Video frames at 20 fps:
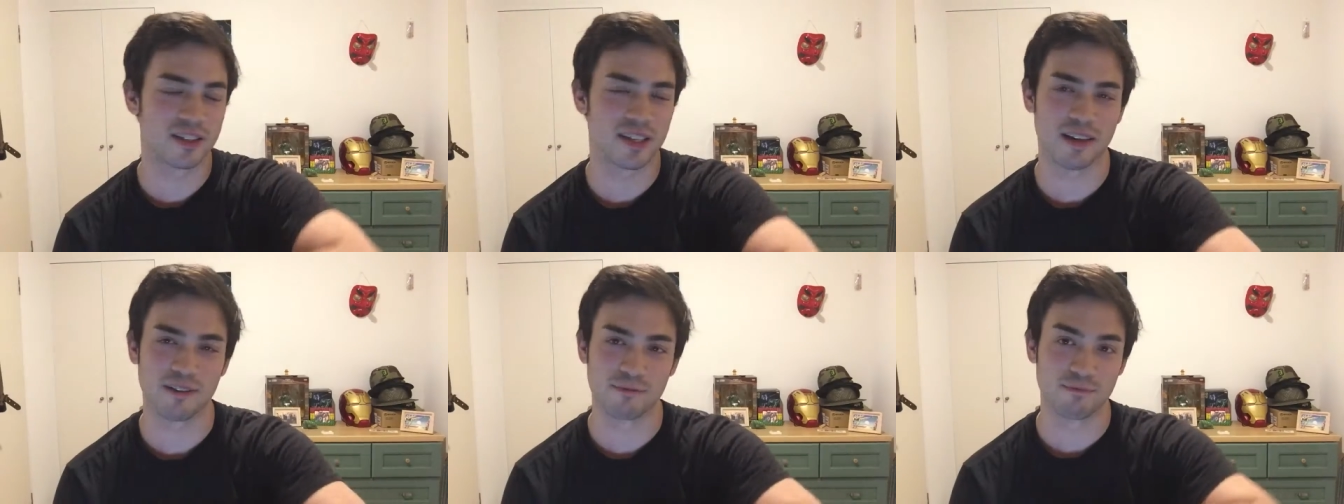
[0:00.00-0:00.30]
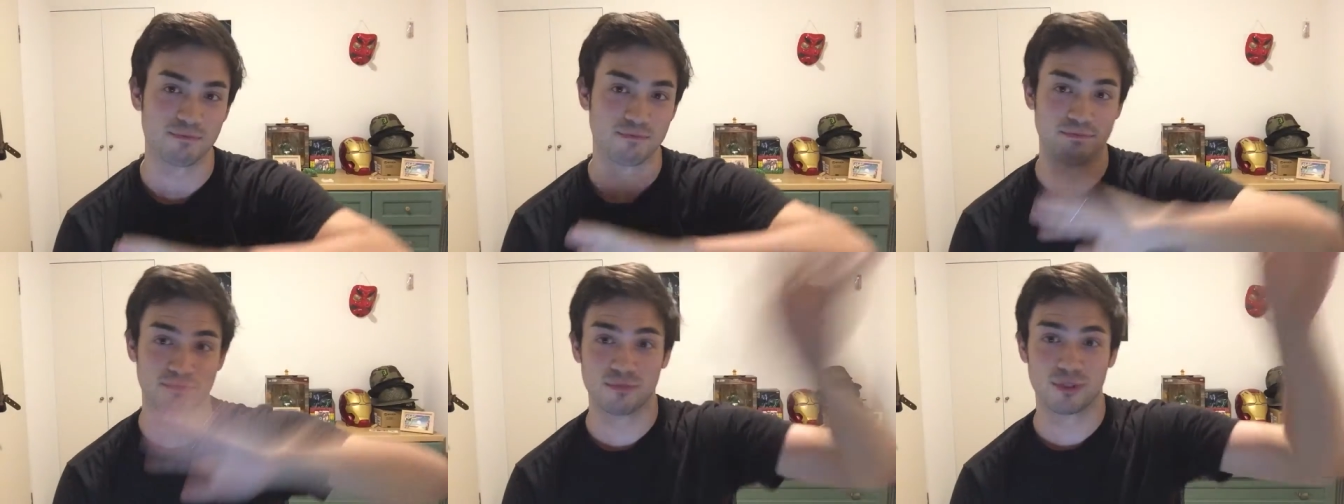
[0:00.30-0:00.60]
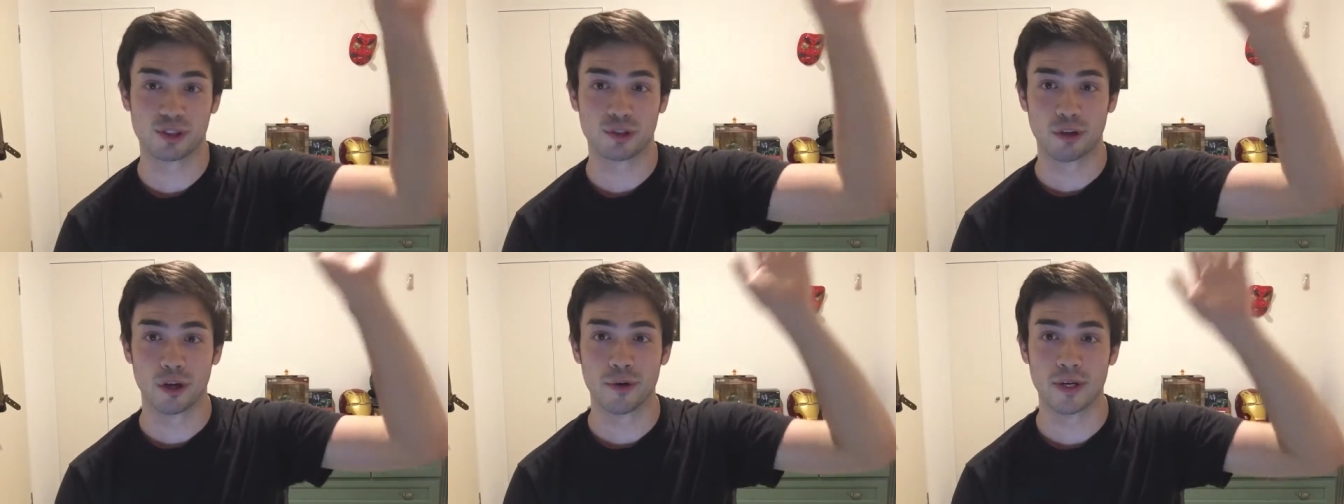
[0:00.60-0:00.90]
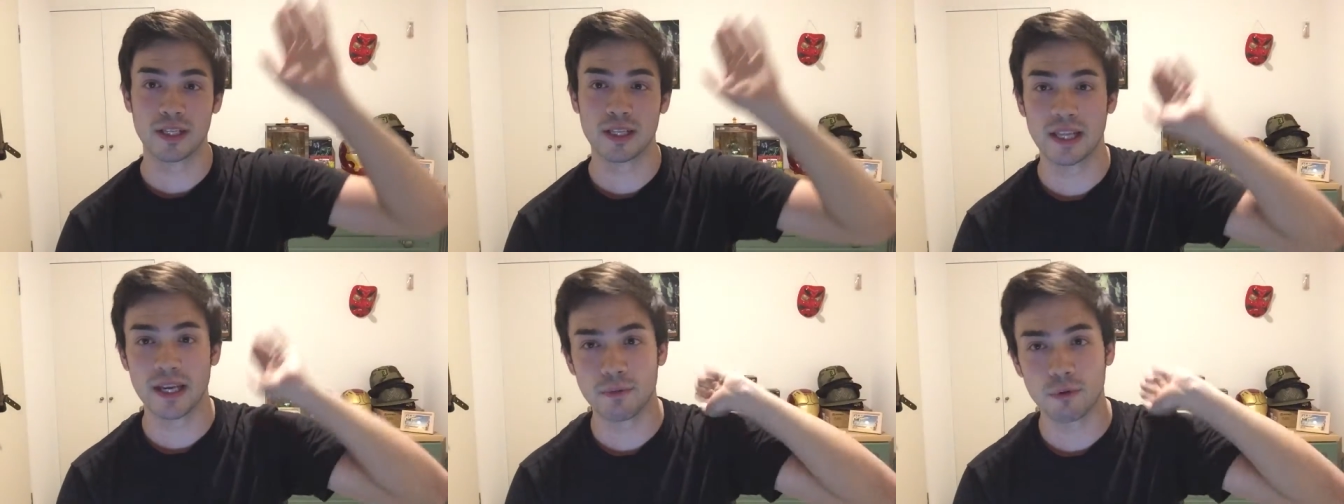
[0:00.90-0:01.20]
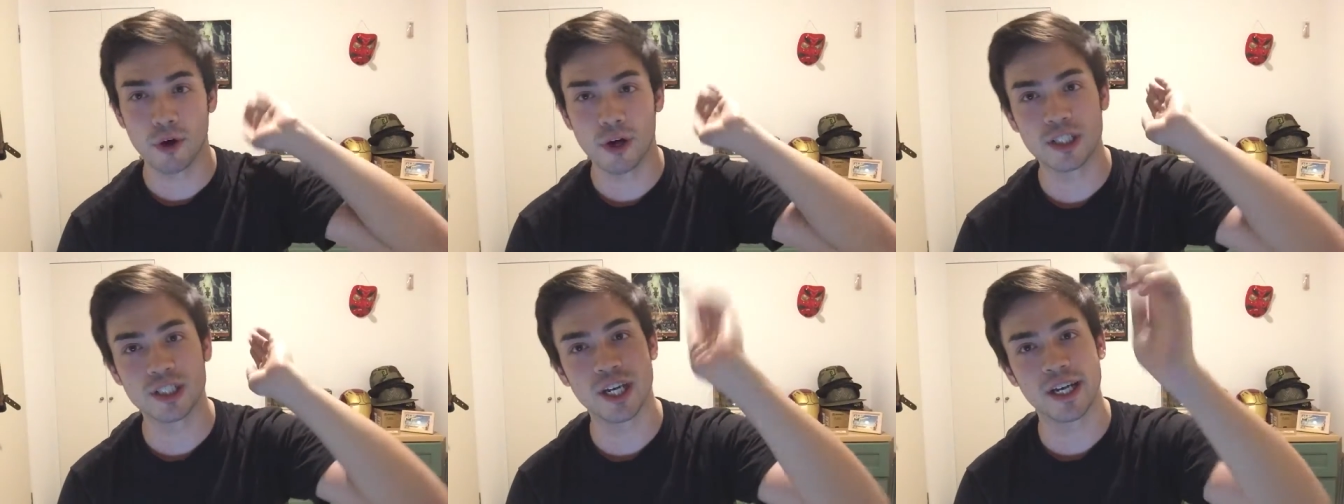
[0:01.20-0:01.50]
It's like, screw it,
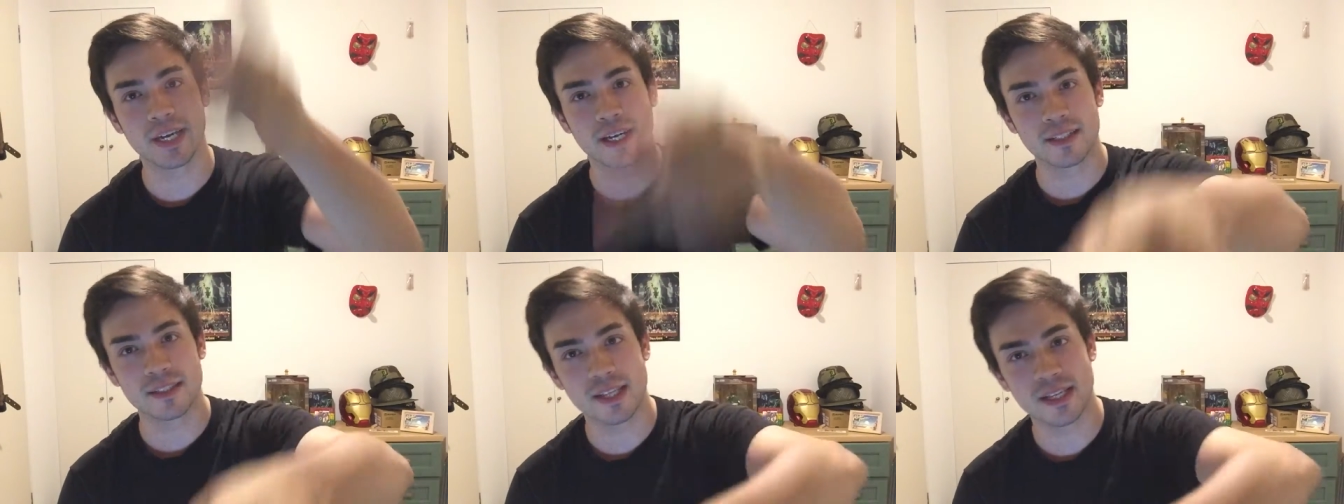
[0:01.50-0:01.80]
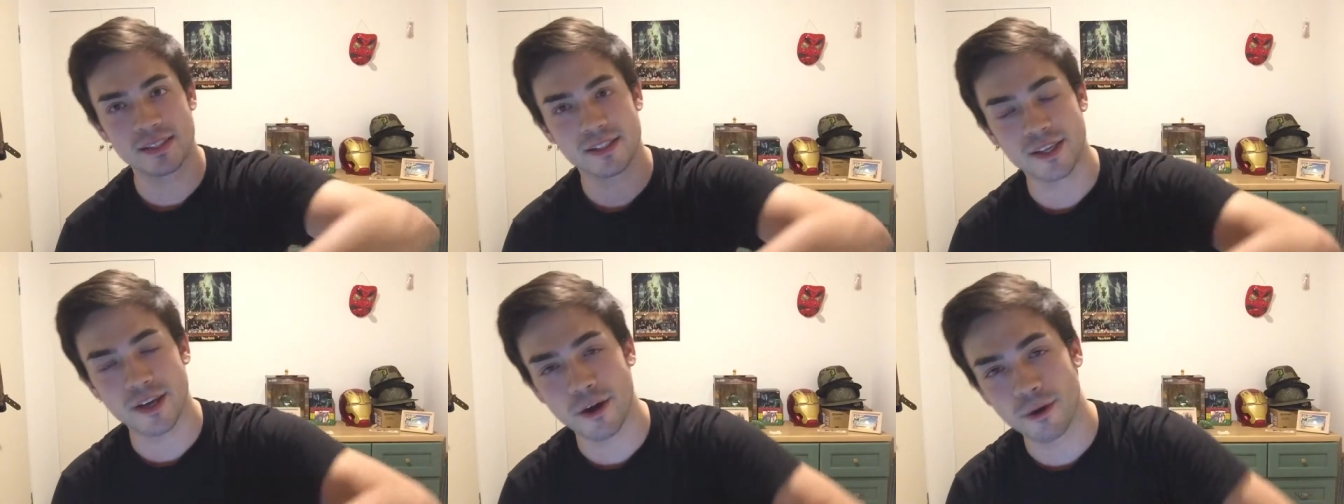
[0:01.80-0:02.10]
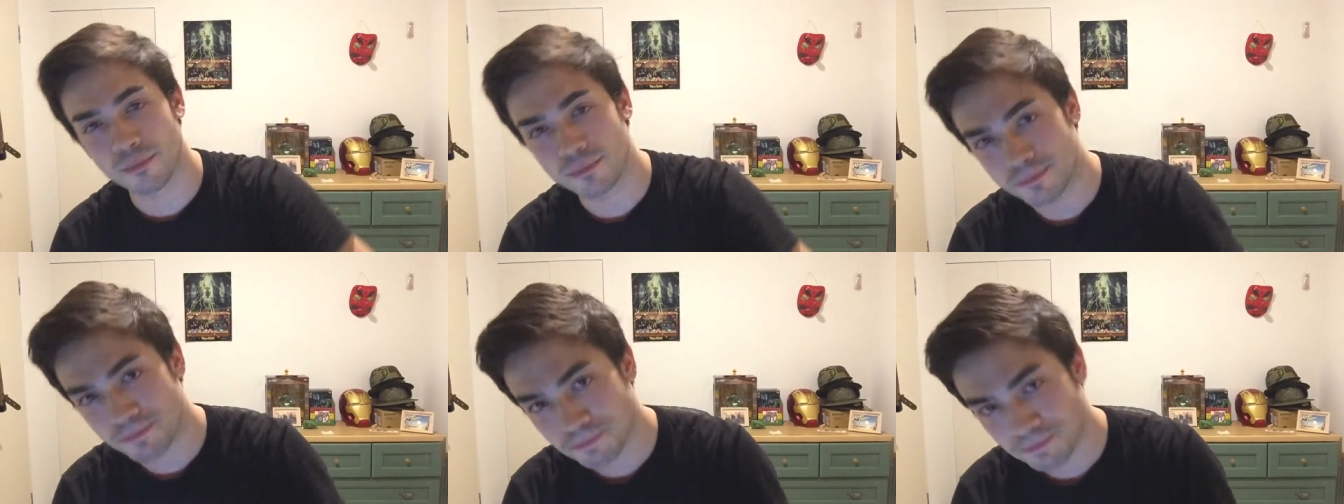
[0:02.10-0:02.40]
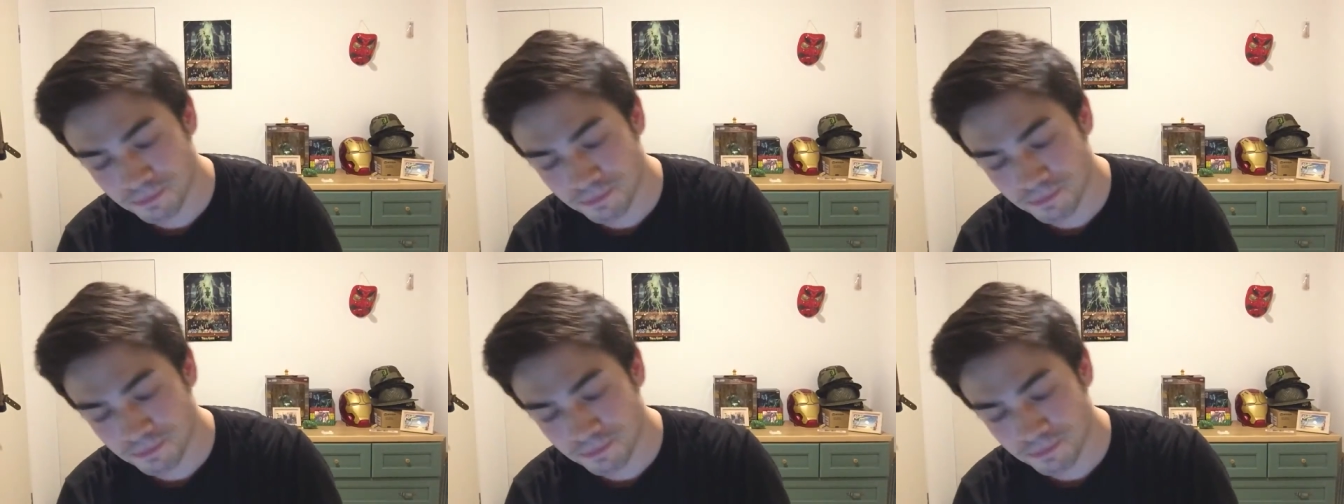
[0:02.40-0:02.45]
Leeroy Jenkins, let's go.